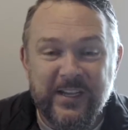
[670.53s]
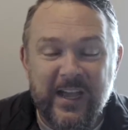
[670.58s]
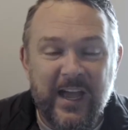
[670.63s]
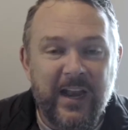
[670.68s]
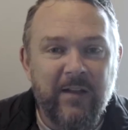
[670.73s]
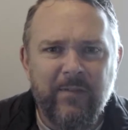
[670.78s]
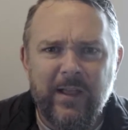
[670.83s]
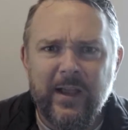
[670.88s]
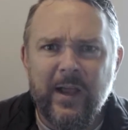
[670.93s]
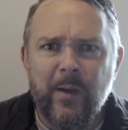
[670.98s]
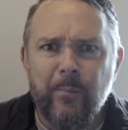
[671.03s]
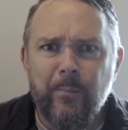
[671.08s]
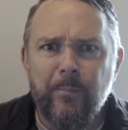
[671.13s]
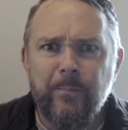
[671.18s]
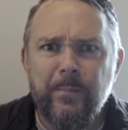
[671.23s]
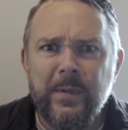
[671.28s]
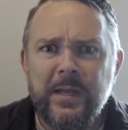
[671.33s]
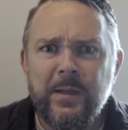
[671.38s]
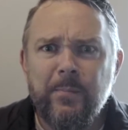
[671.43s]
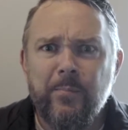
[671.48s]
kind of like a
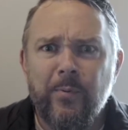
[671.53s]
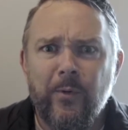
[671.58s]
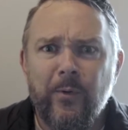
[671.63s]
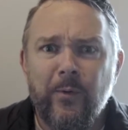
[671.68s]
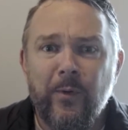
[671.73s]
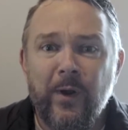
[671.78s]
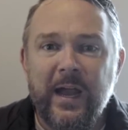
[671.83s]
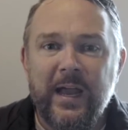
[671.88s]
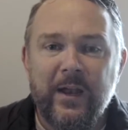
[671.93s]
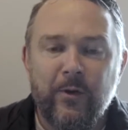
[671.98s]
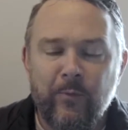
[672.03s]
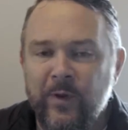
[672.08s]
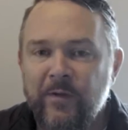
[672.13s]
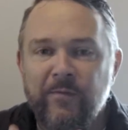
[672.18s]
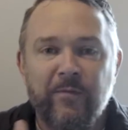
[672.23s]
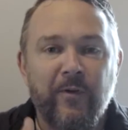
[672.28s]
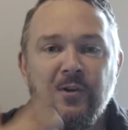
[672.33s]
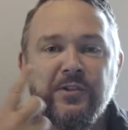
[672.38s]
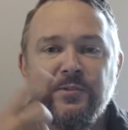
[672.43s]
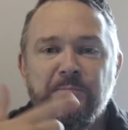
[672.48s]
mini parade, a
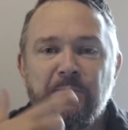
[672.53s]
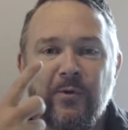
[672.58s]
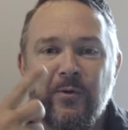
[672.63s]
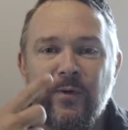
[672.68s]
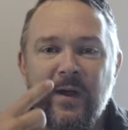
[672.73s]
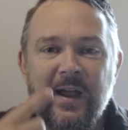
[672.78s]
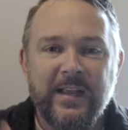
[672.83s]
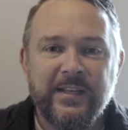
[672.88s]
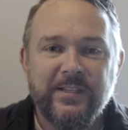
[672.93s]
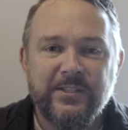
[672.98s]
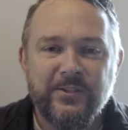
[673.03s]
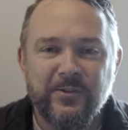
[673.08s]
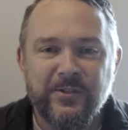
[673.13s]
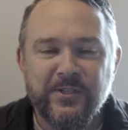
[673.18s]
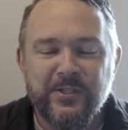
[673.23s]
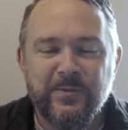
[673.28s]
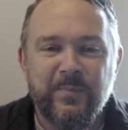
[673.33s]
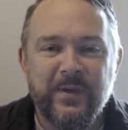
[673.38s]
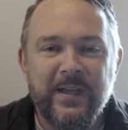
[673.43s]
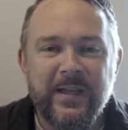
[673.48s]
reverse parade, so to
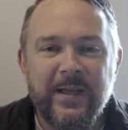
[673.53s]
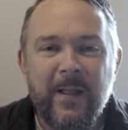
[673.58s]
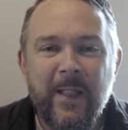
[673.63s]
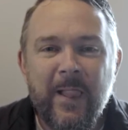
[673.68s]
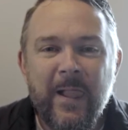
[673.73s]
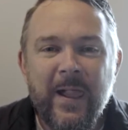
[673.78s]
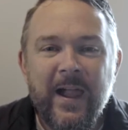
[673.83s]
speak,